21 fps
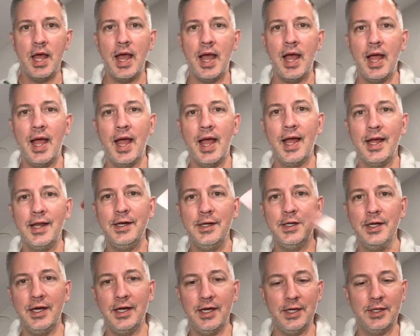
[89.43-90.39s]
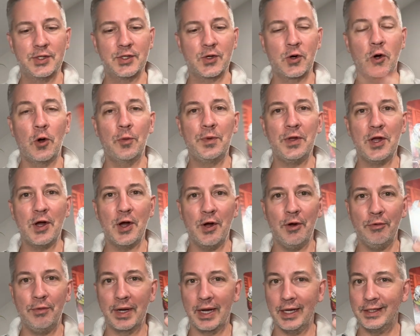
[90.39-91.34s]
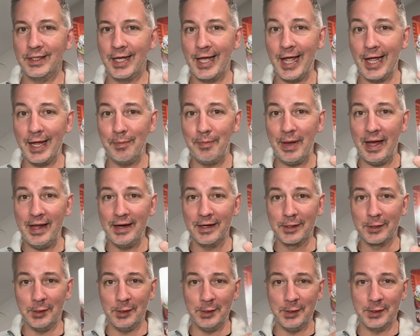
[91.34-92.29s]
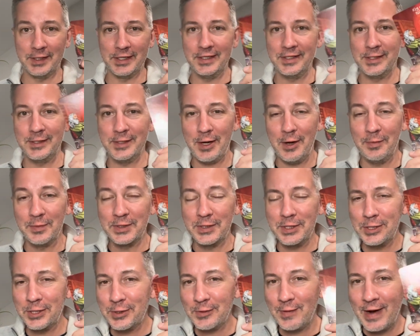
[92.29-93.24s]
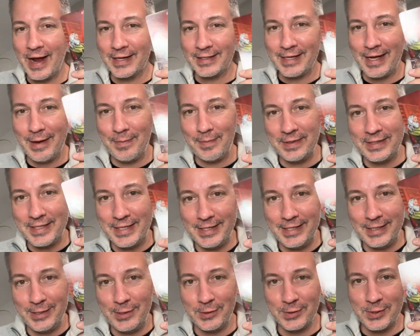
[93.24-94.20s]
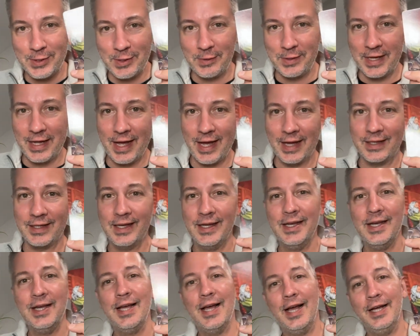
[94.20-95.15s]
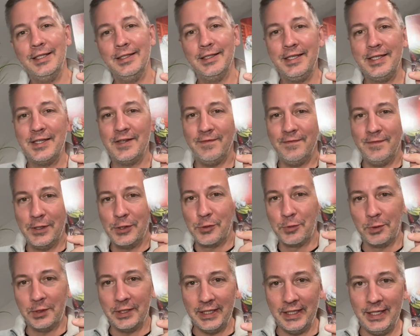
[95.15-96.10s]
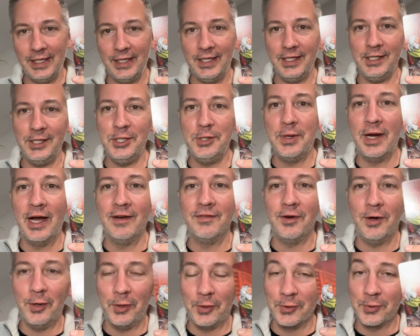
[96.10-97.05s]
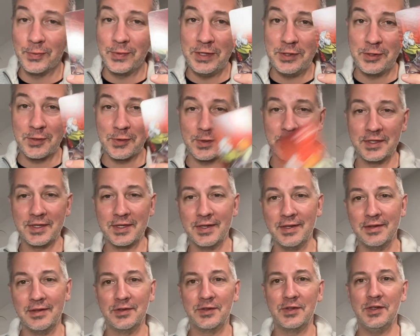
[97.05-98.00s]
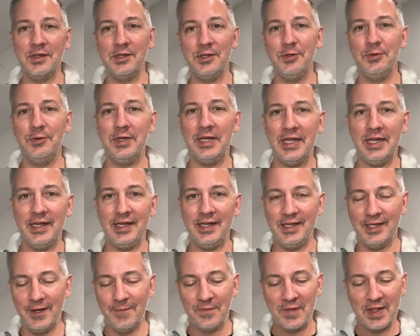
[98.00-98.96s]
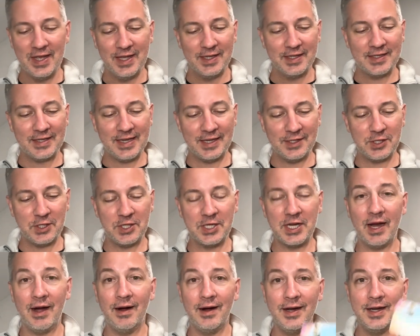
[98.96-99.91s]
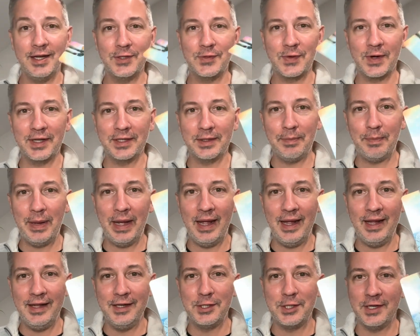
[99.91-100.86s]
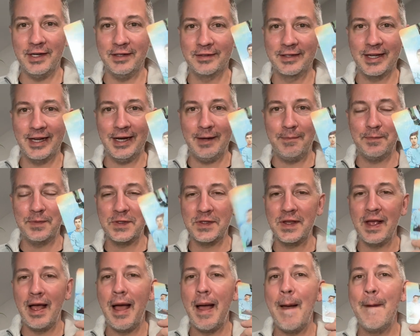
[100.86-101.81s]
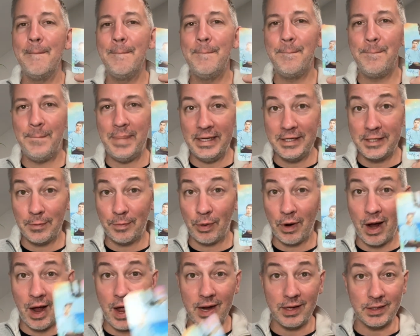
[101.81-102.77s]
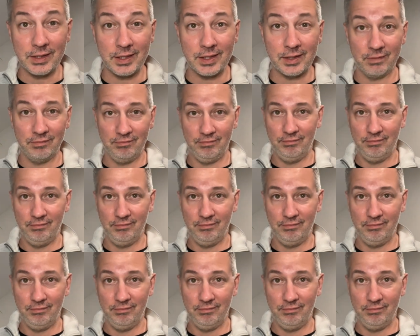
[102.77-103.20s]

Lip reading: And Scorpio, we got the King of Pentacles. This is almost the direct opposite in your zodiac, at least visually. You have all the resources you need. Sagittarius, we got the Page of Cups. Be surprised.